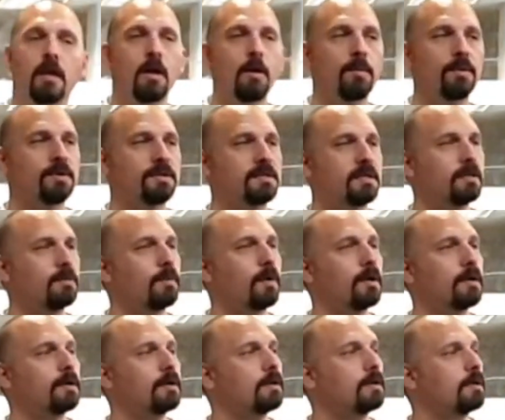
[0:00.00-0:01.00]
Because that
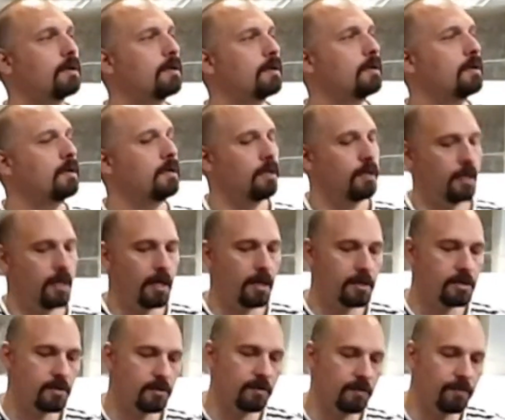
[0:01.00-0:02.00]
one, regardless of the